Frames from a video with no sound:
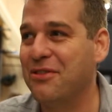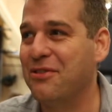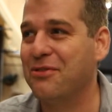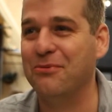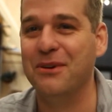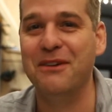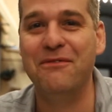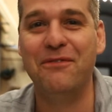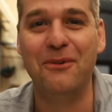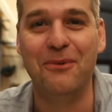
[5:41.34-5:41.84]

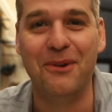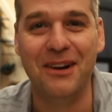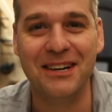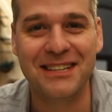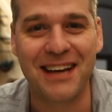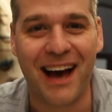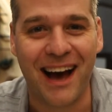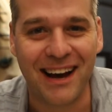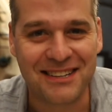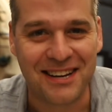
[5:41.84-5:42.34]

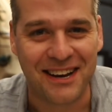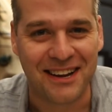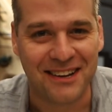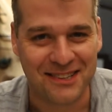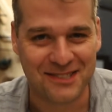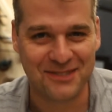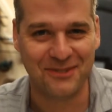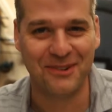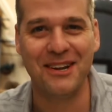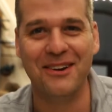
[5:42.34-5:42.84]
3-for-1
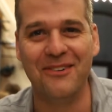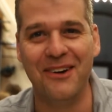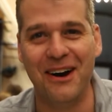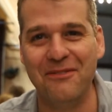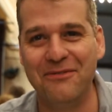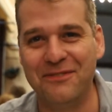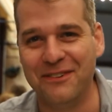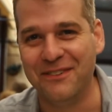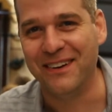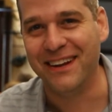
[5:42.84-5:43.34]
cocktails. What do you
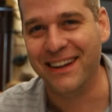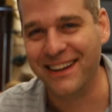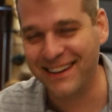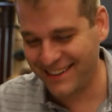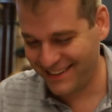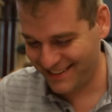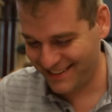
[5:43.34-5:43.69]
want from me?